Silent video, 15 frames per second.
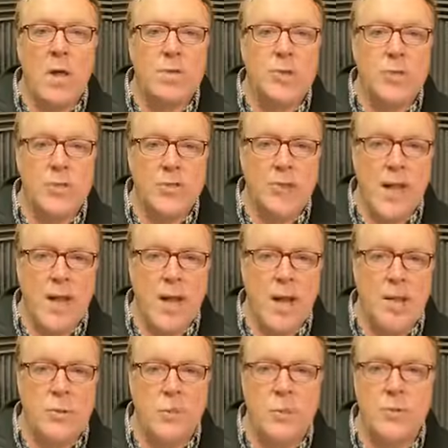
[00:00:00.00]

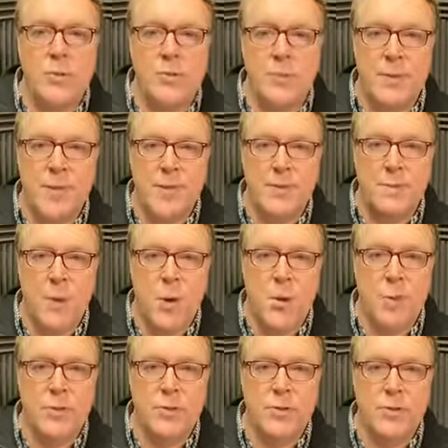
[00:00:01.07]
understand who's been
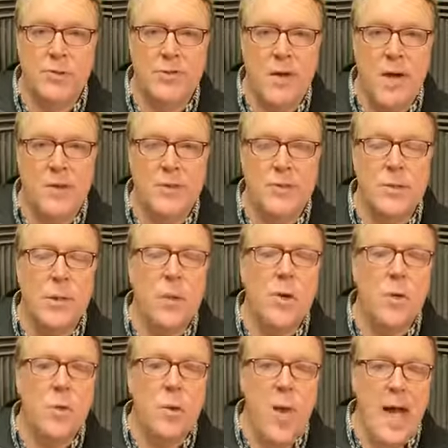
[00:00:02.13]
exposed to the virus,
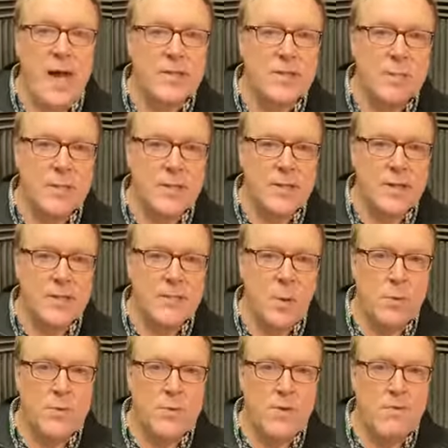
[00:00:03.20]
who hasn't been
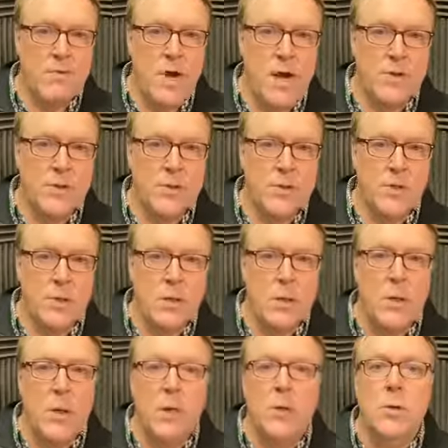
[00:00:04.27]
exposed to the virus,
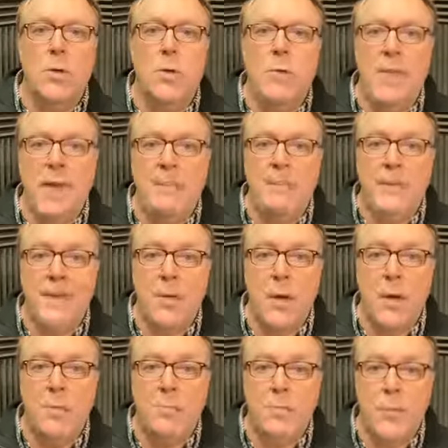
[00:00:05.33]
who may be
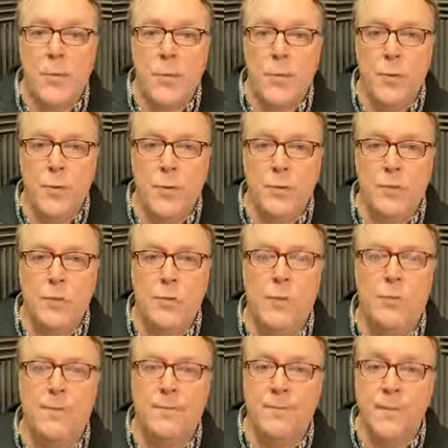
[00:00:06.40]
immune
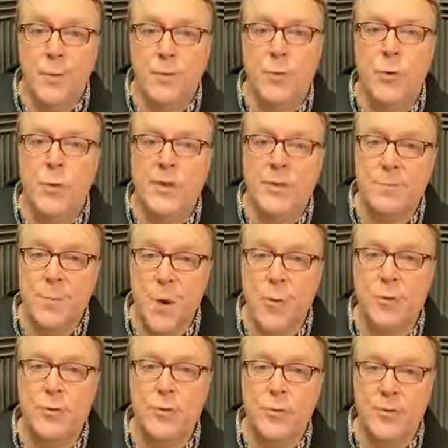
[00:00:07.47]
to future
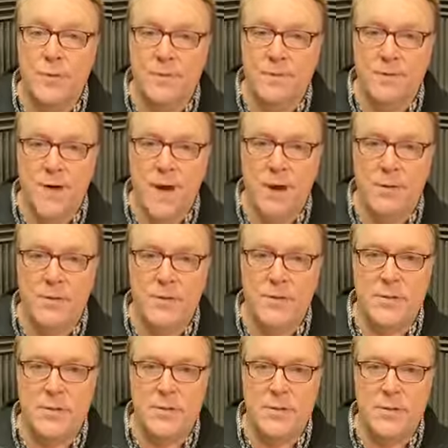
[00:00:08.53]
exposures of the
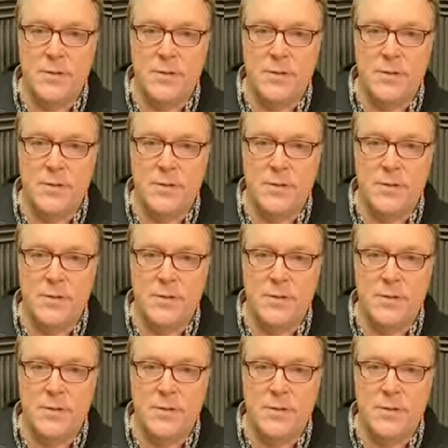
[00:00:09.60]
virus.